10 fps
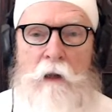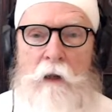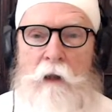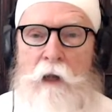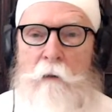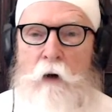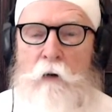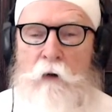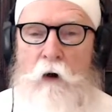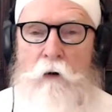they both
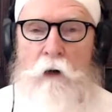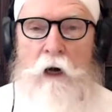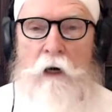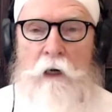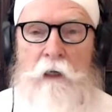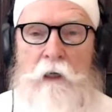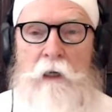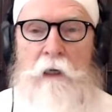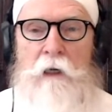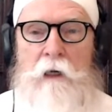wholeheartedly
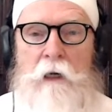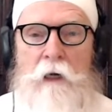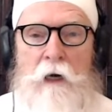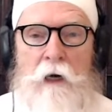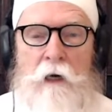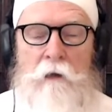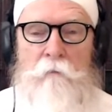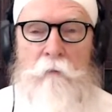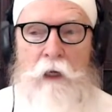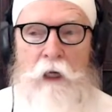
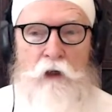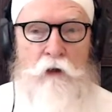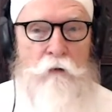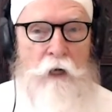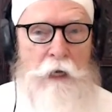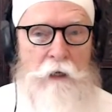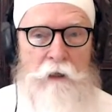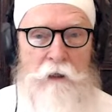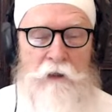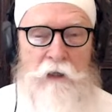each created a
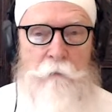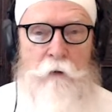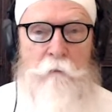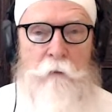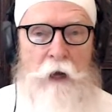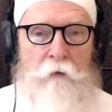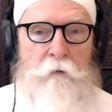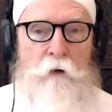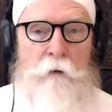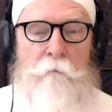separate
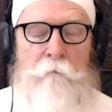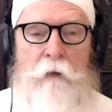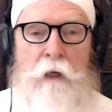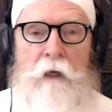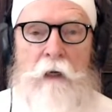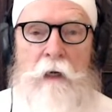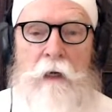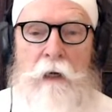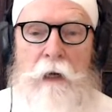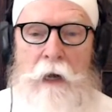platform,
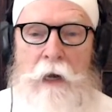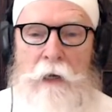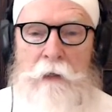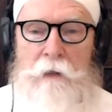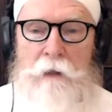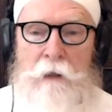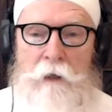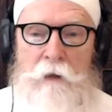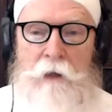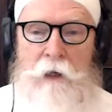and
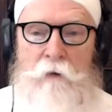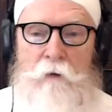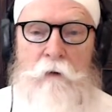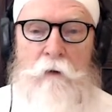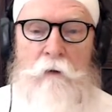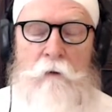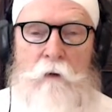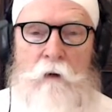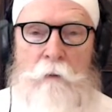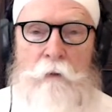then Guru
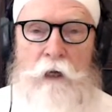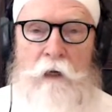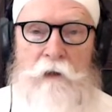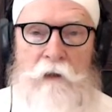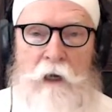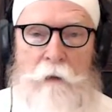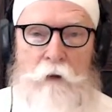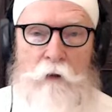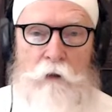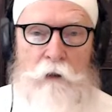Amar Das came to
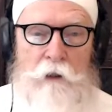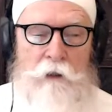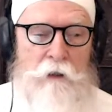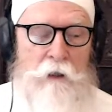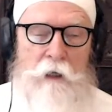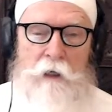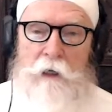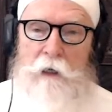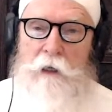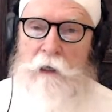look, and
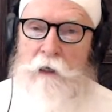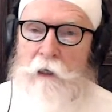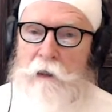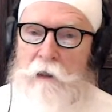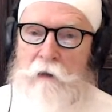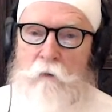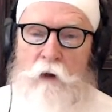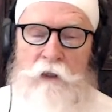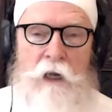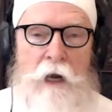he
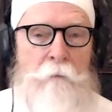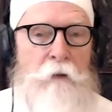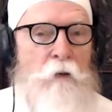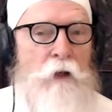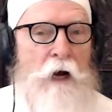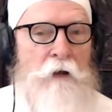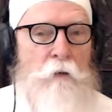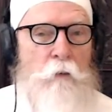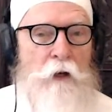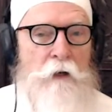wasn't happy with either
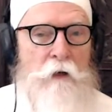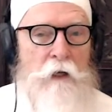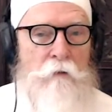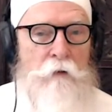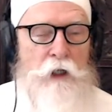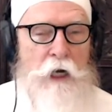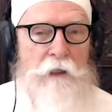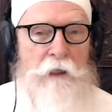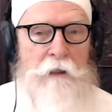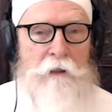one. He
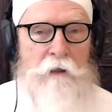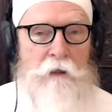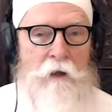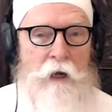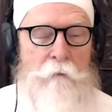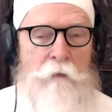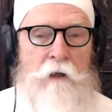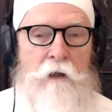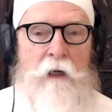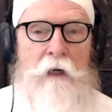rejected them and
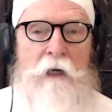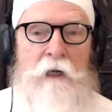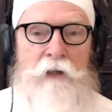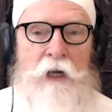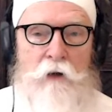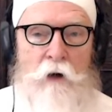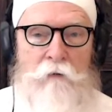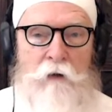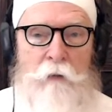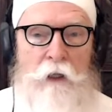said, you have to
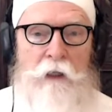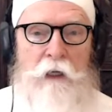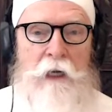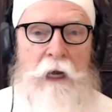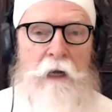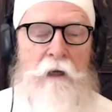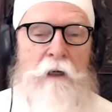build it again.